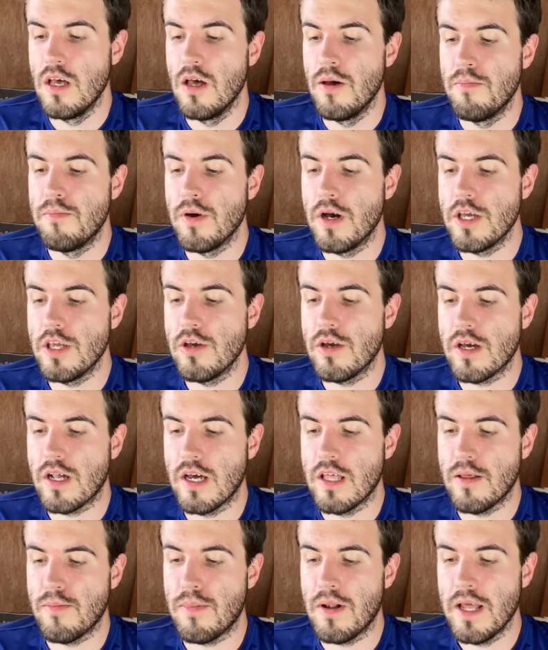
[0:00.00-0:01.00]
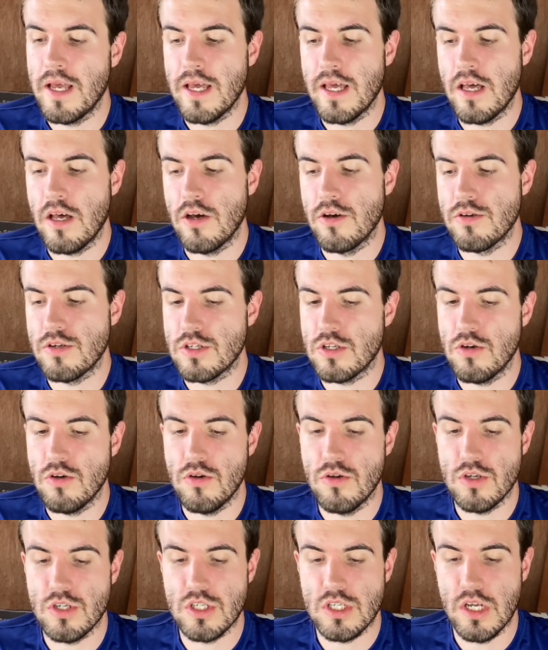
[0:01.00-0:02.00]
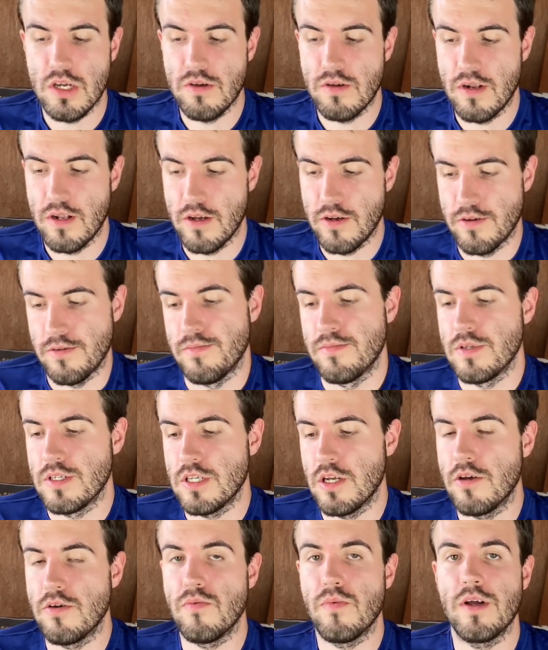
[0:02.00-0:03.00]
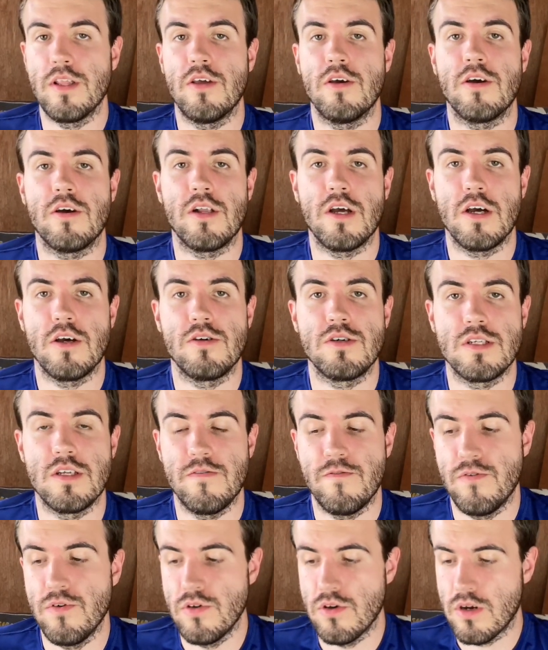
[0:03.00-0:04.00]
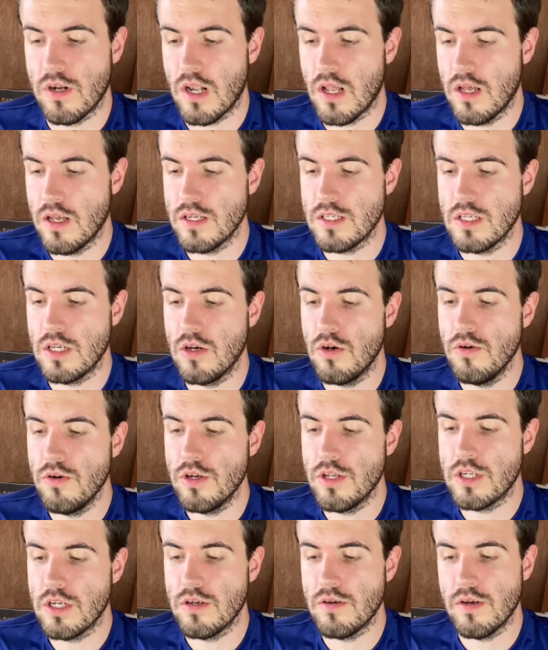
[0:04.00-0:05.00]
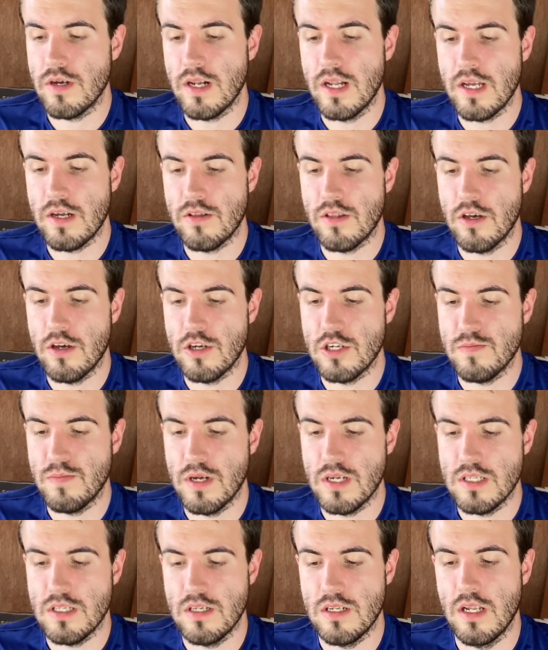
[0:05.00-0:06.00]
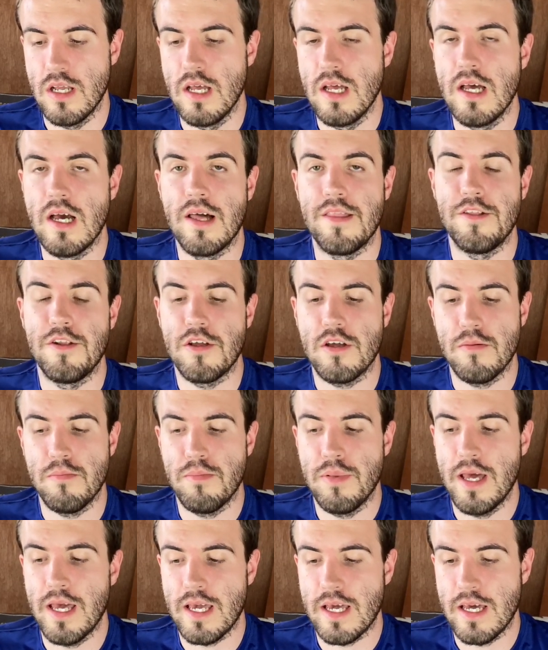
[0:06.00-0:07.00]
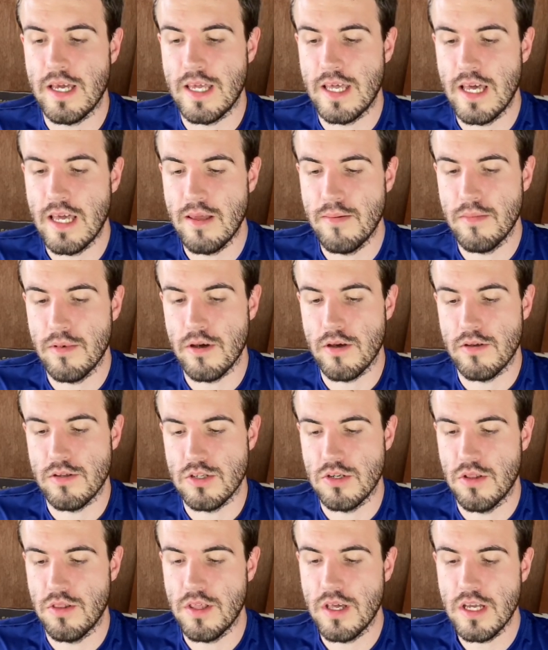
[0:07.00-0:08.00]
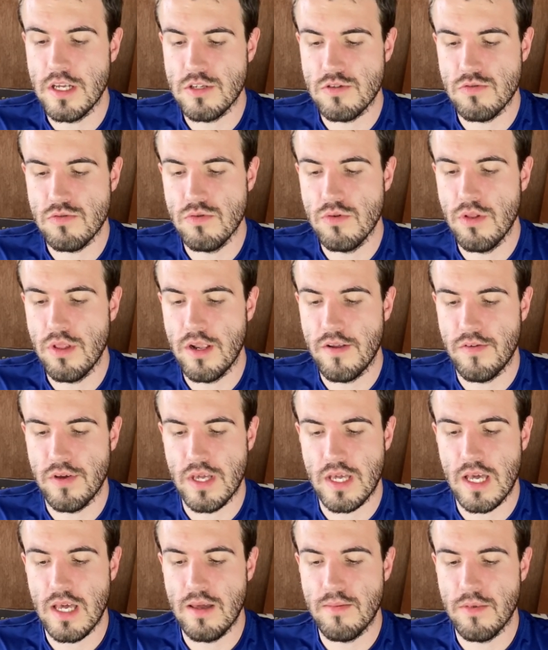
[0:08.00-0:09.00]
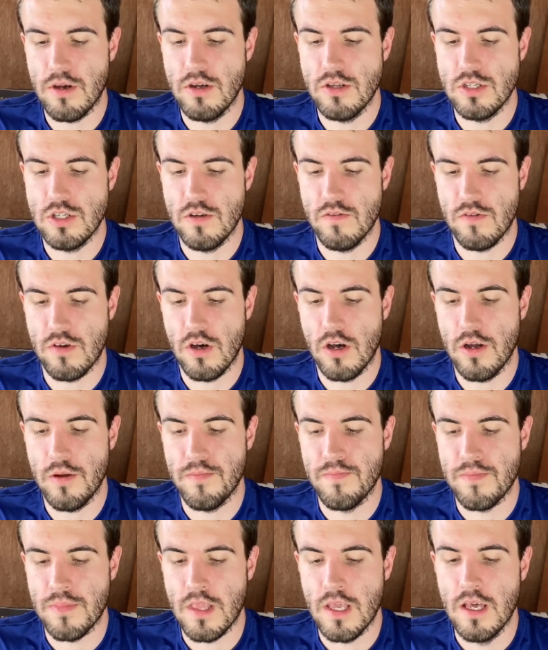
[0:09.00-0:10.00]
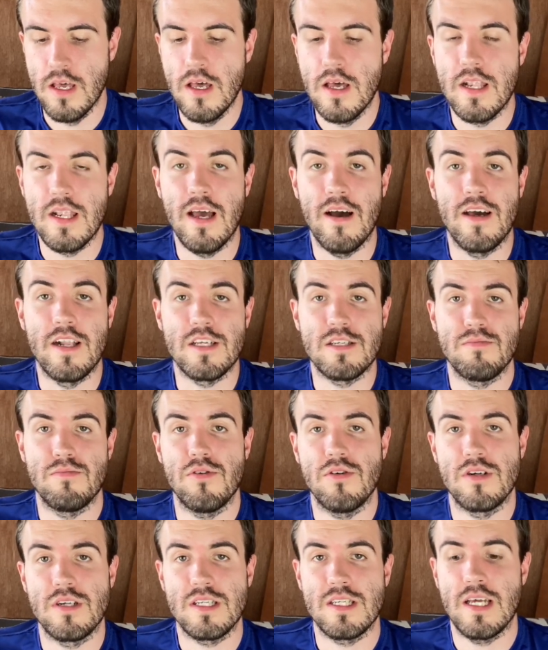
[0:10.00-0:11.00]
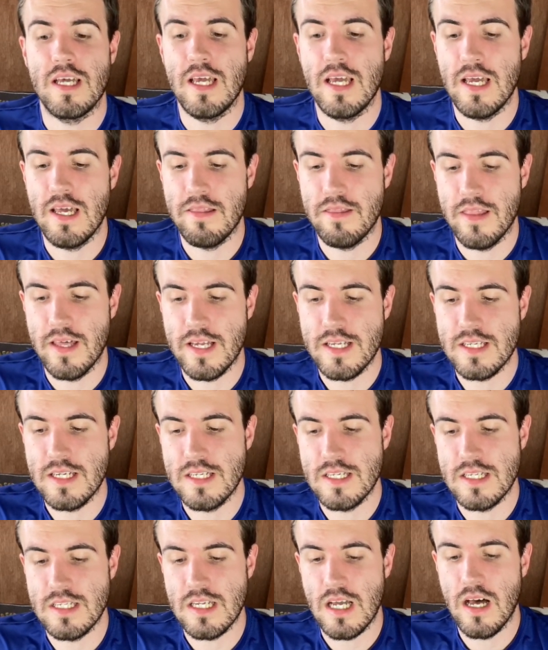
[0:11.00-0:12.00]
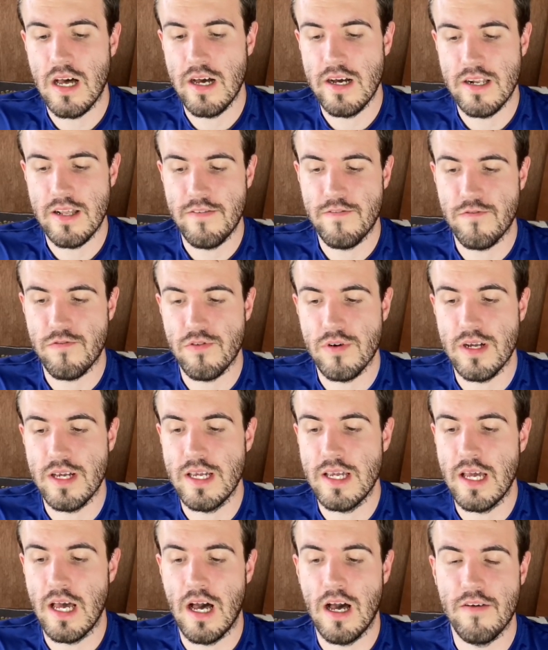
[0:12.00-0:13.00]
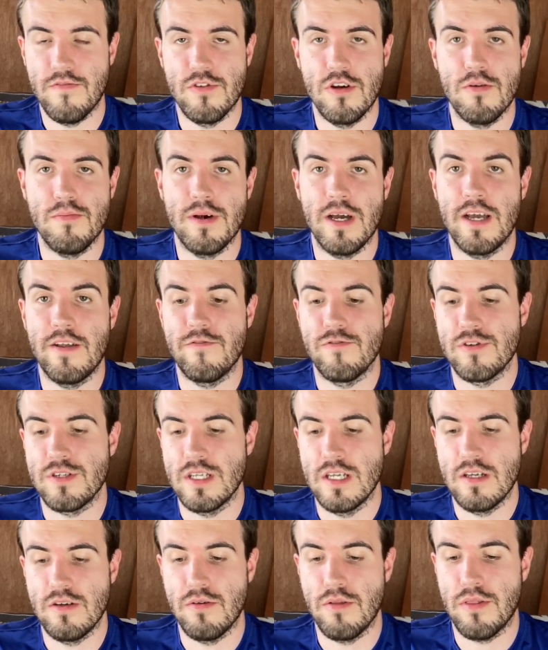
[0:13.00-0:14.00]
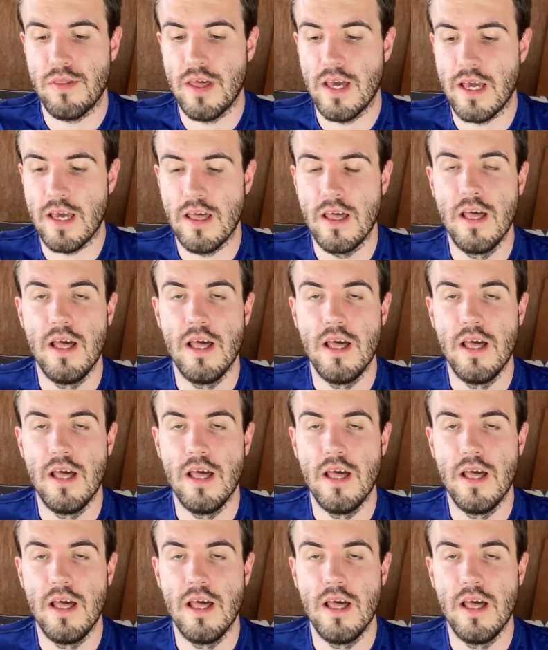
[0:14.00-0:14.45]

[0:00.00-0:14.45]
But you can either play it host or solo. So when you go to host it for your class, all you do, click on the host button, and then you can pick a game mode. So these are all the different game modes you've got. Now it is important to say here, this is entirely free. I've not paid for a single thing.